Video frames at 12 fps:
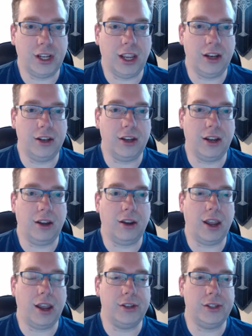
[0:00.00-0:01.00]
And
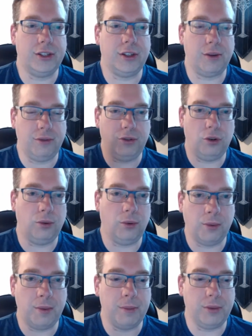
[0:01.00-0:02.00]
as some of you will
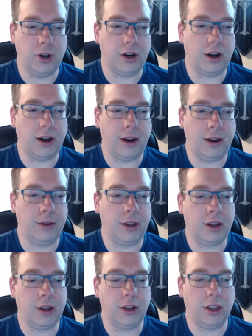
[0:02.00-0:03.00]
remember,
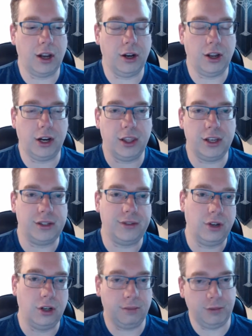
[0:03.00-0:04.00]
I kind of got into this
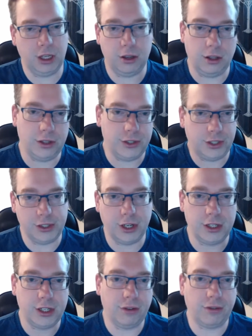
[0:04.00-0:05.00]
funk. I'm like, oh, this thing's going
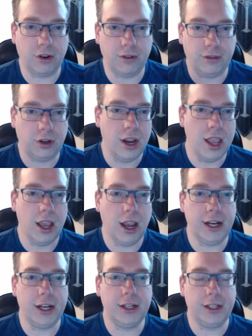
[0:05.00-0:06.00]
to take forever. I
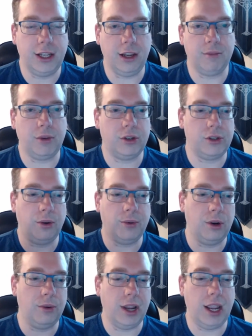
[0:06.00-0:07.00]
need a team. So I
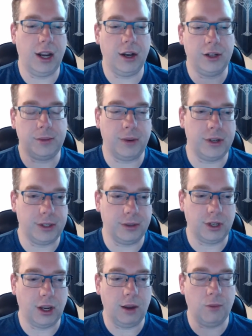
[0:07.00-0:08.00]
went away and I spent some
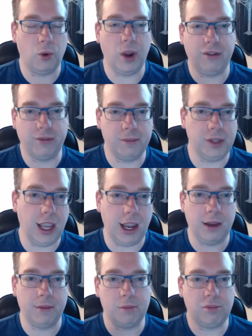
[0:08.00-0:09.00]
time away from the
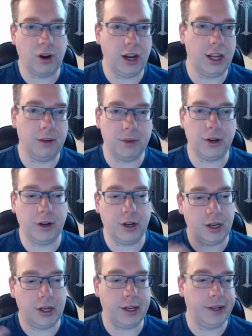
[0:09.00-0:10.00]
game and praying about it.